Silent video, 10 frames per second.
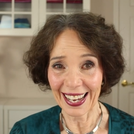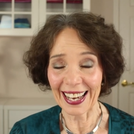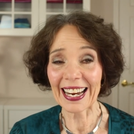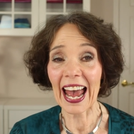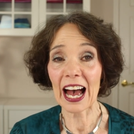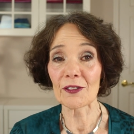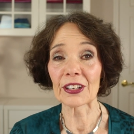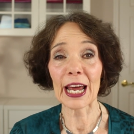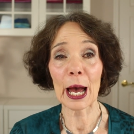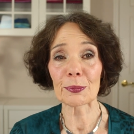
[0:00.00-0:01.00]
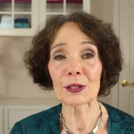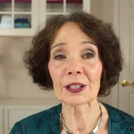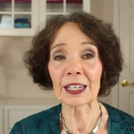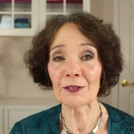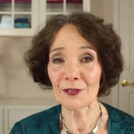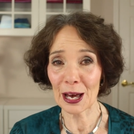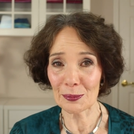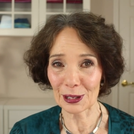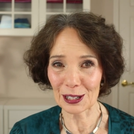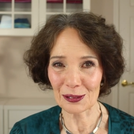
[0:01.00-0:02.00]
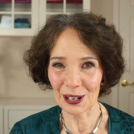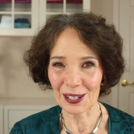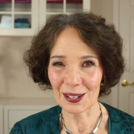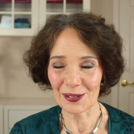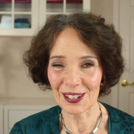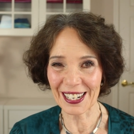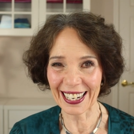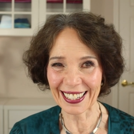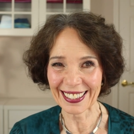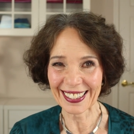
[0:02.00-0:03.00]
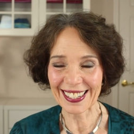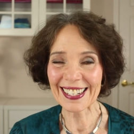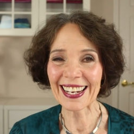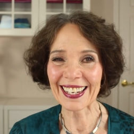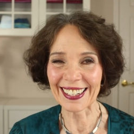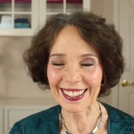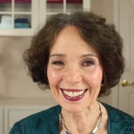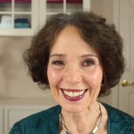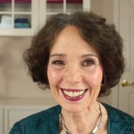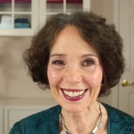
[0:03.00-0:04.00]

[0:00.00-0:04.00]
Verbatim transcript: and have an absolutely fabulous rest of your day. Take care.